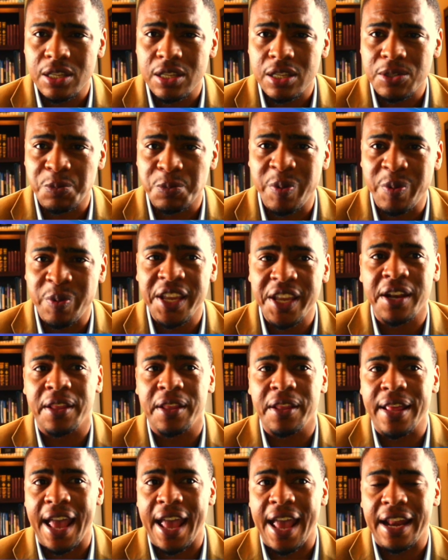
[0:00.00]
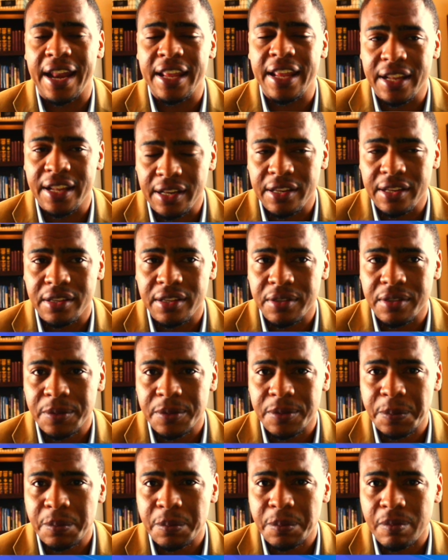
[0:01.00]
Speaking to that end,
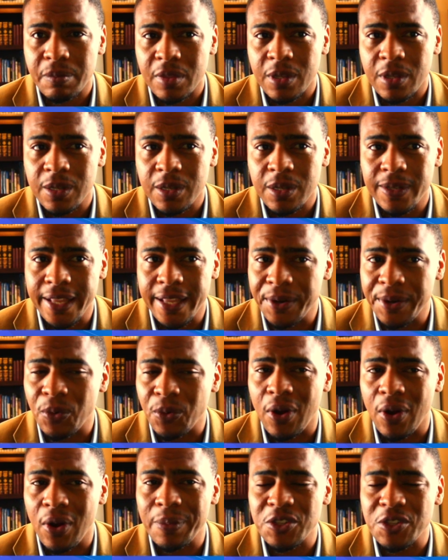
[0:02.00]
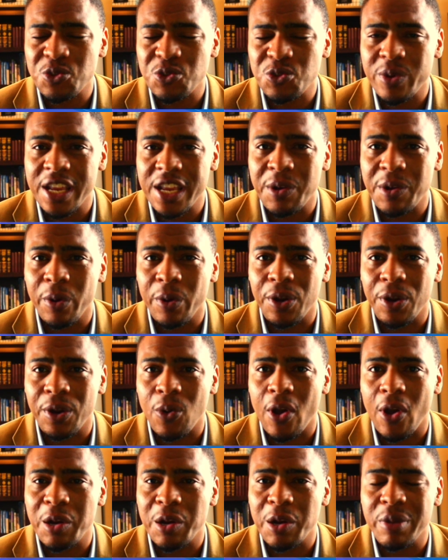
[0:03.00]
later on this week, we're
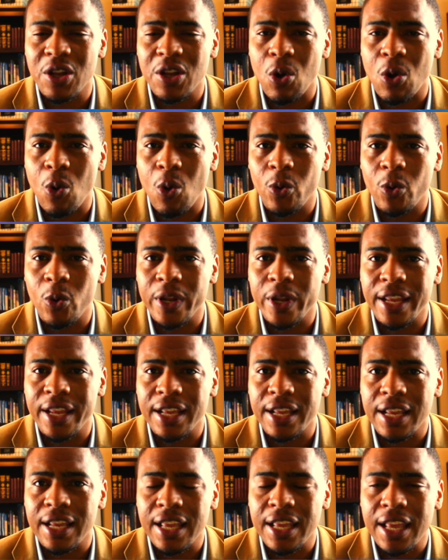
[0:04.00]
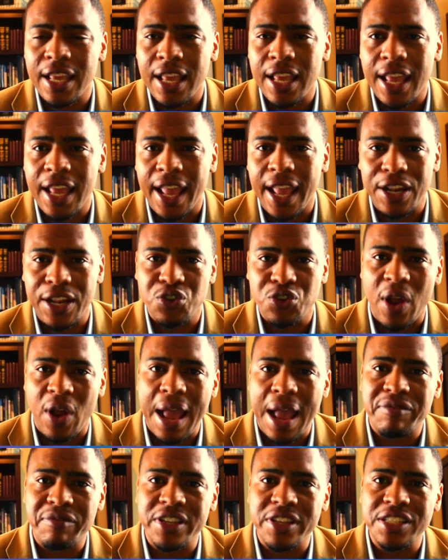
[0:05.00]
going to be holding a
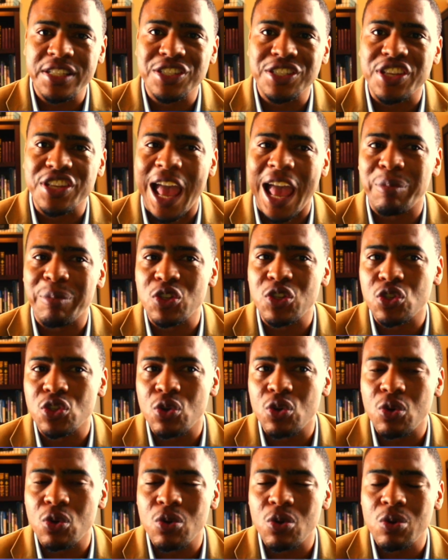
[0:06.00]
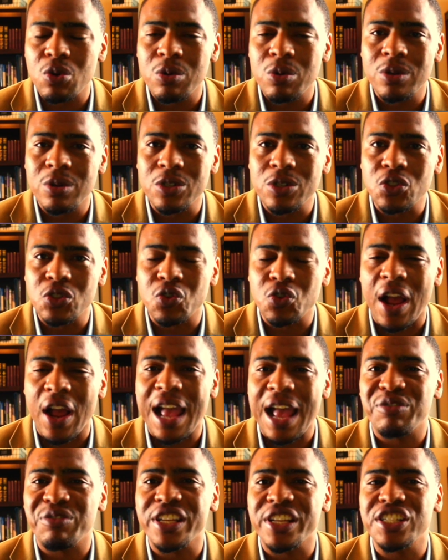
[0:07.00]
drive in Sabbath school
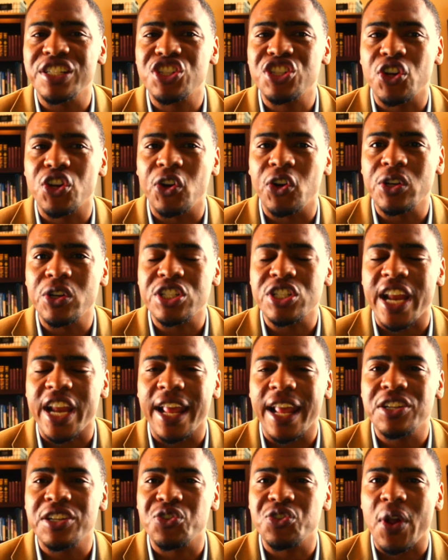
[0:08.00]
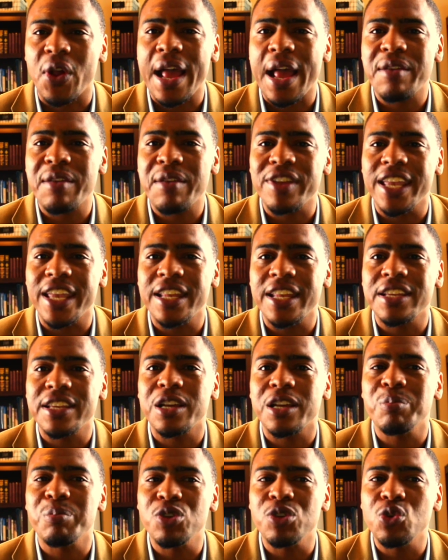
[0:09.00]
drive in church, and drive in
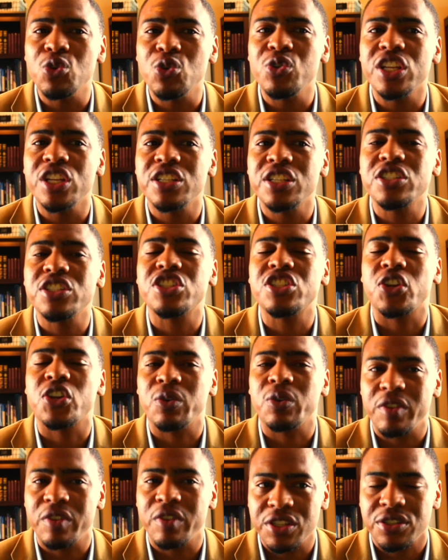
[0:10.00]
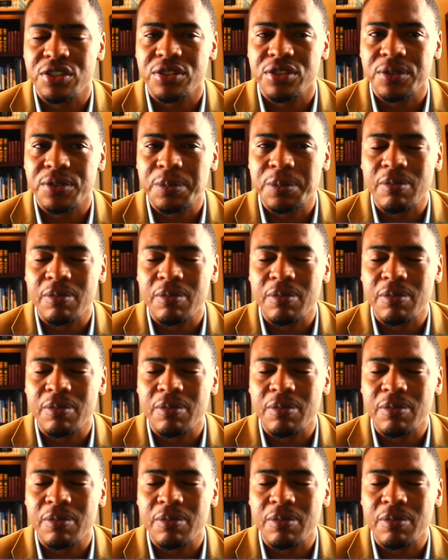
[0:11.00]
communion service.